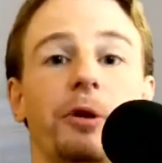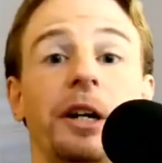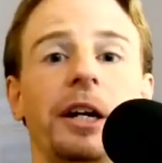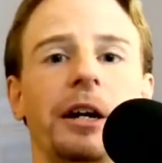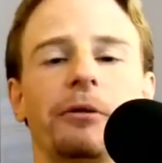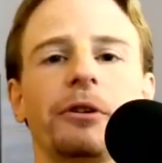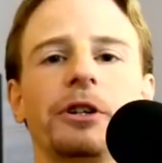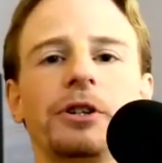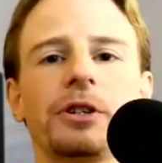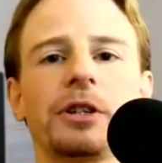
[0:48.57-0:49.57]
chronic health
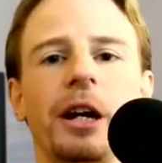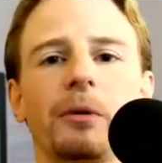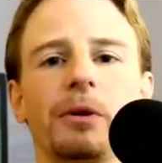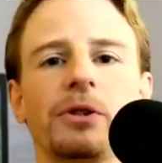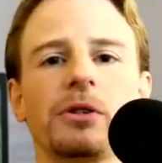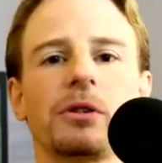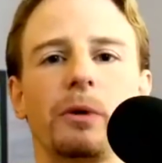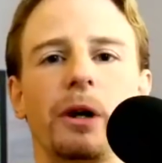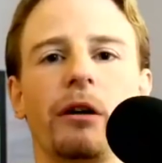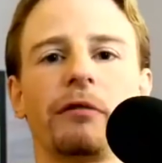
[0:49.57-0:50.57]
conditions that I was
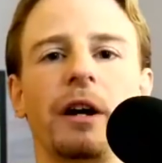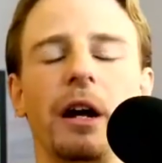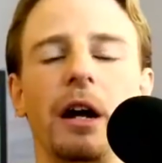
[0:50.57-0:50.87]
aware of.